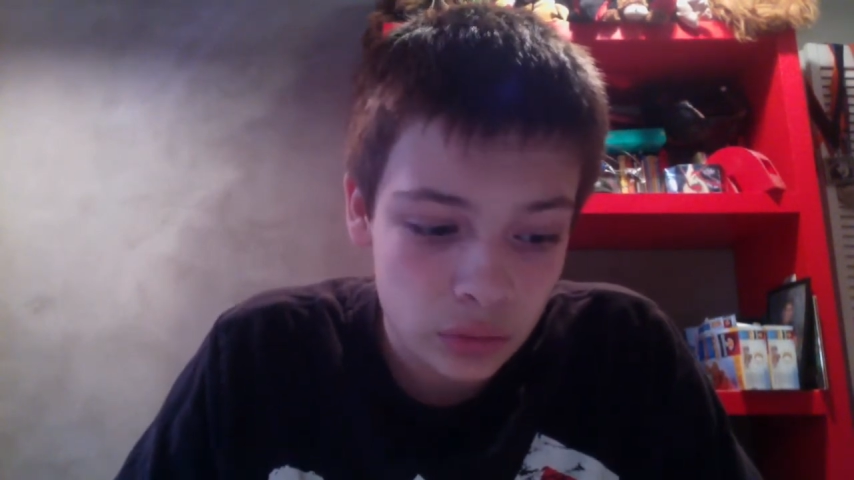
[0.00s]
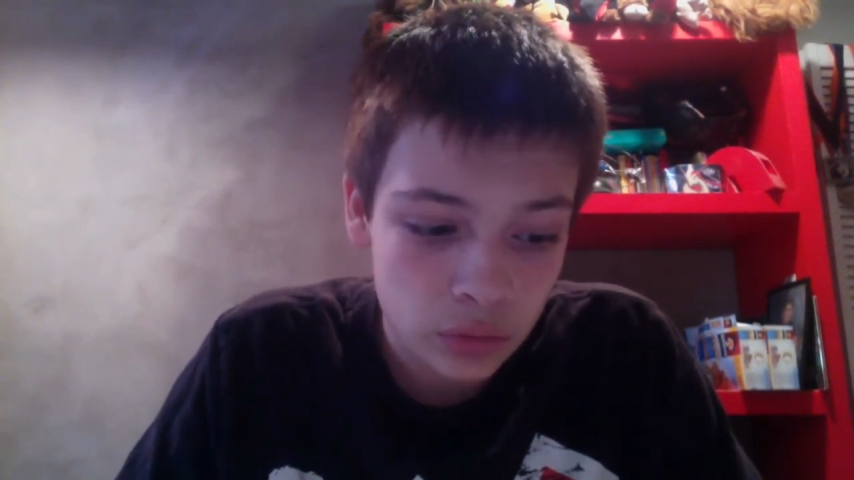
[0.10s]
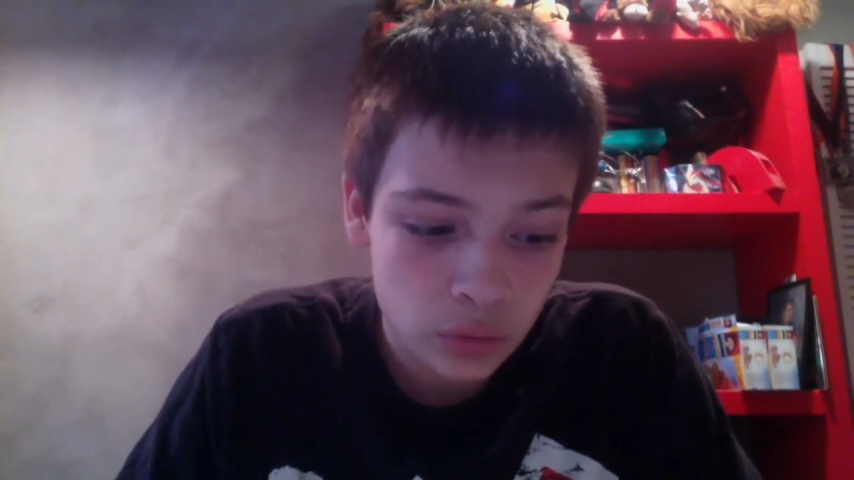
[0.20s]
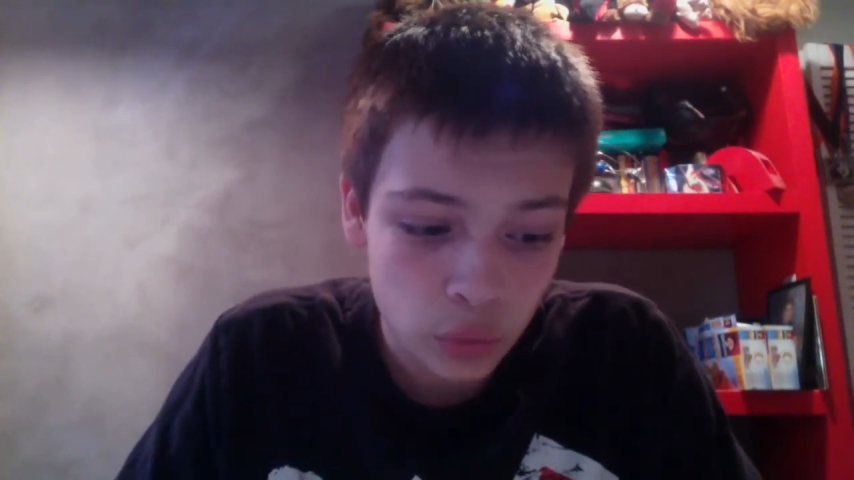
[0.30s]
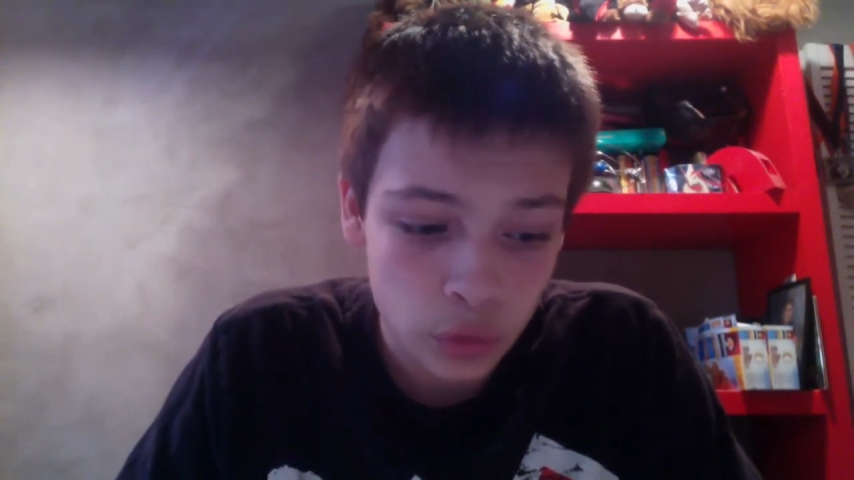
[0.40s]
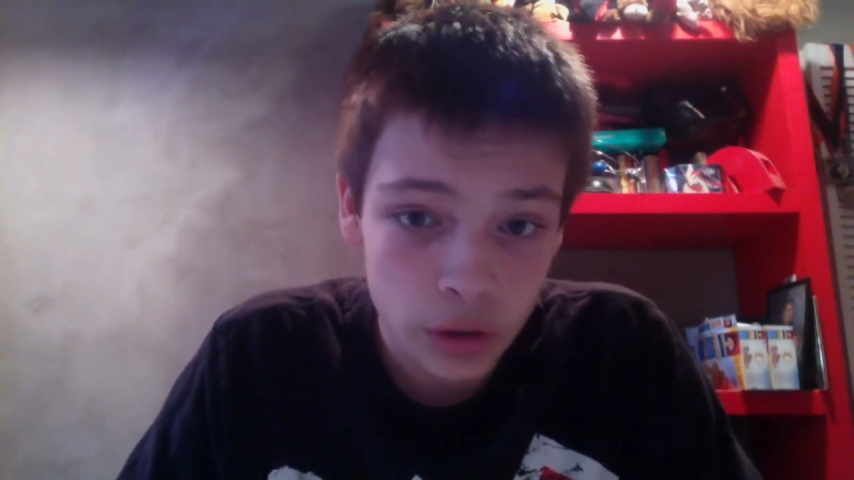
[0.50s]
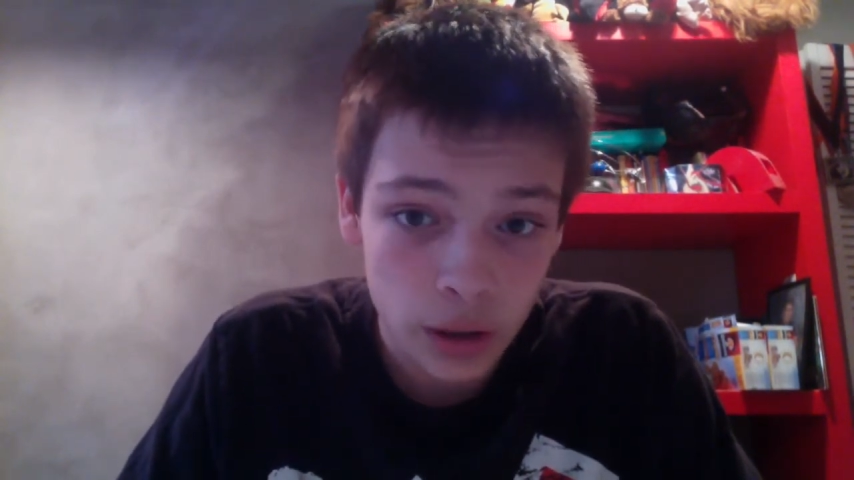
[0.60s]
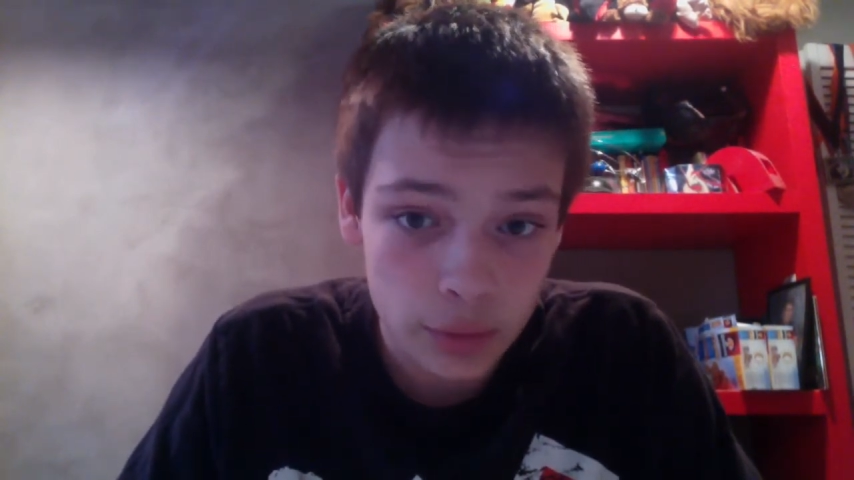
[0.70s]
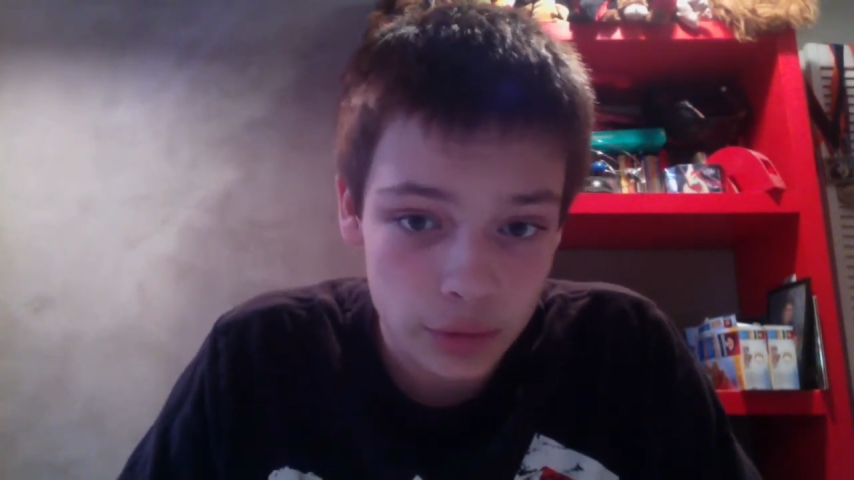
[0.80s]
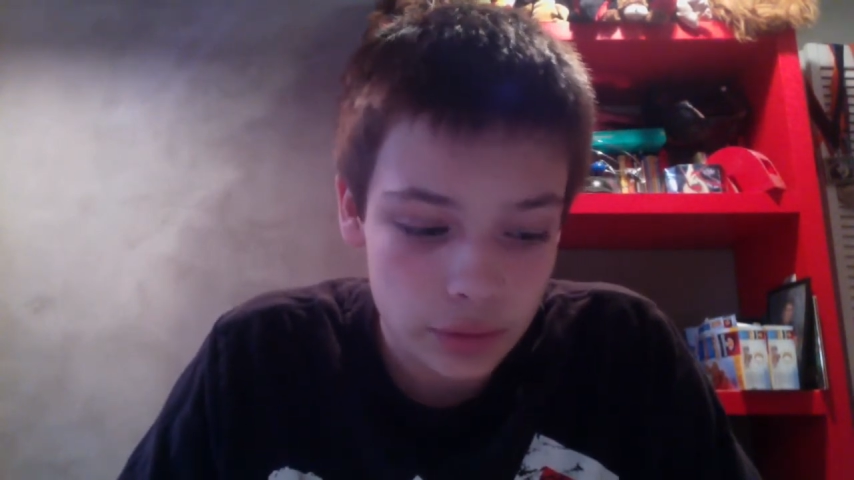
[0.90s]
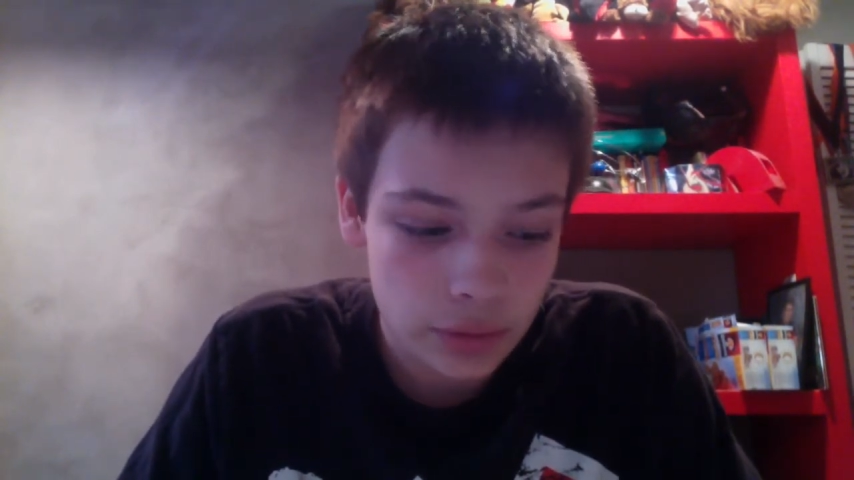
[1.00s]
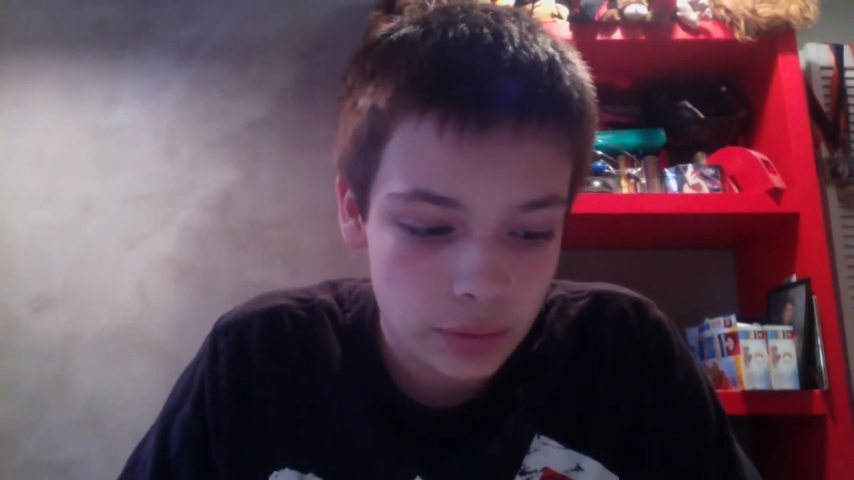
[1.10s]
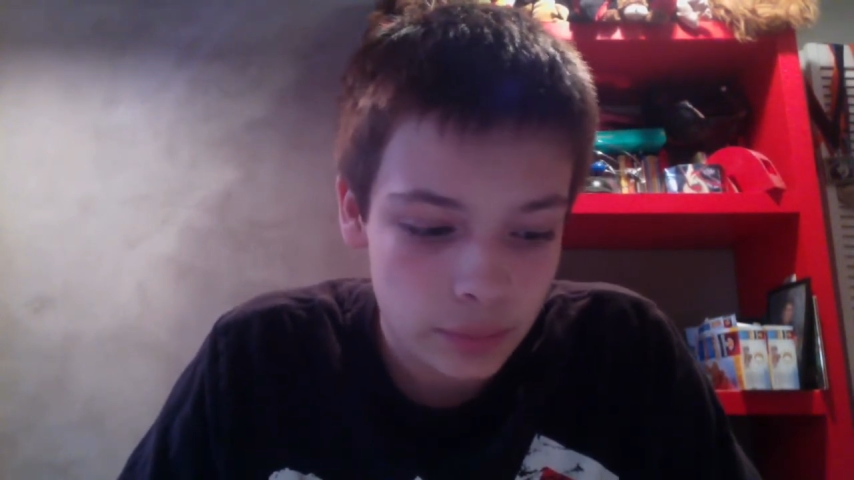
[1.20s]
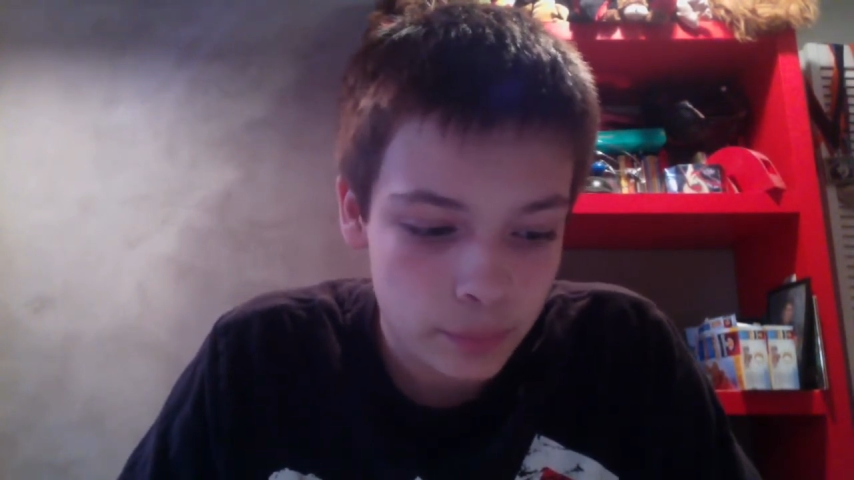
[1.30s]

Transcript: storage options.